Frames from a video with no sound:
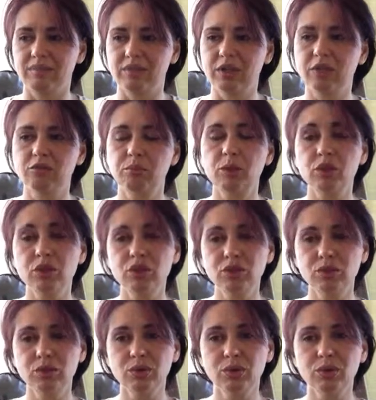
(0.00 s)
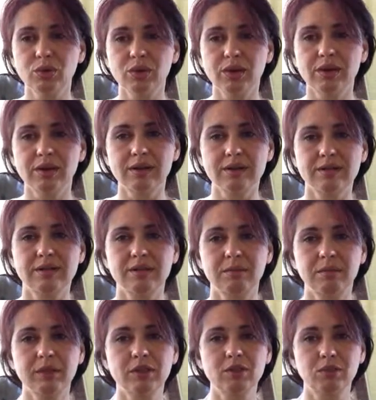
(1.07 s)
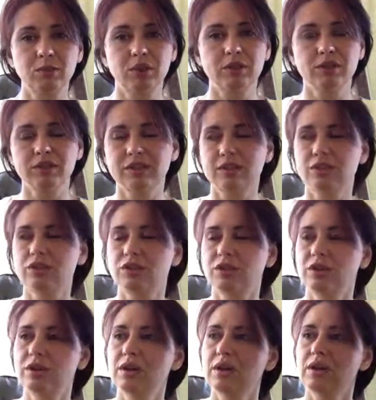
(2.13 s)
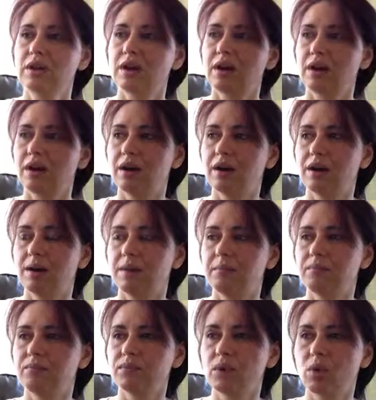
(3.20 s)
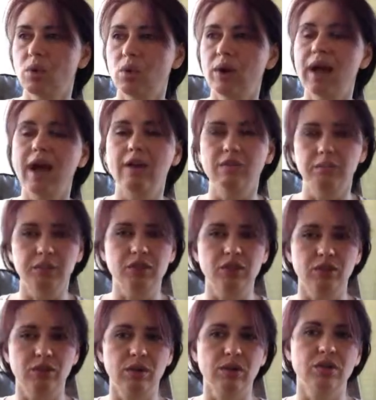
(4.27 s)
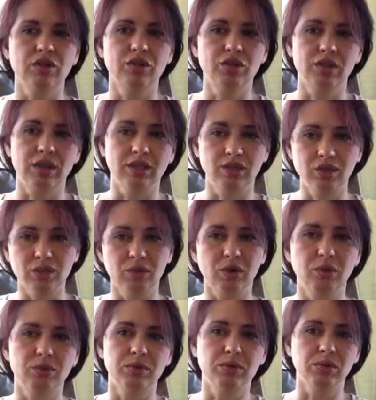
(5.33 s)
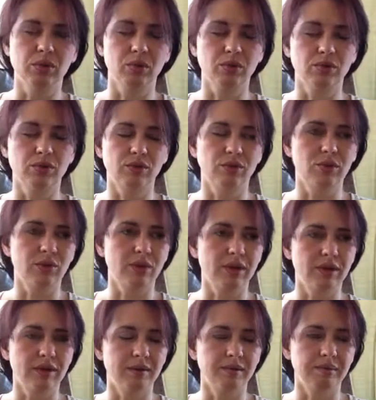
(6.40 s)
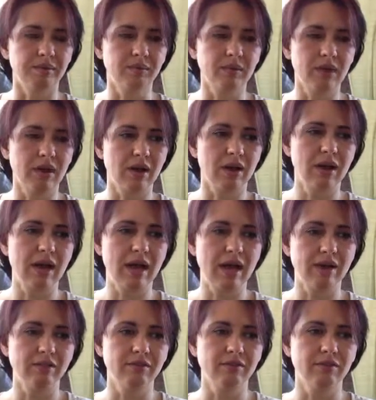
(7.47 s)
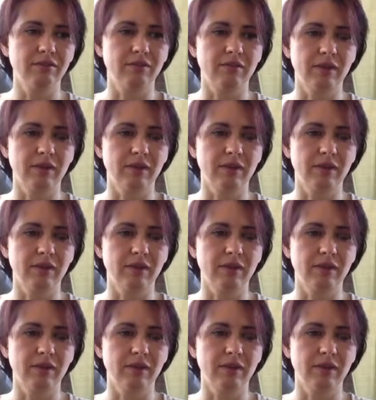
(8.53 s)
give birth to a sibling, to a brother or sister, or have a miscarriage, and she would always go through a lot of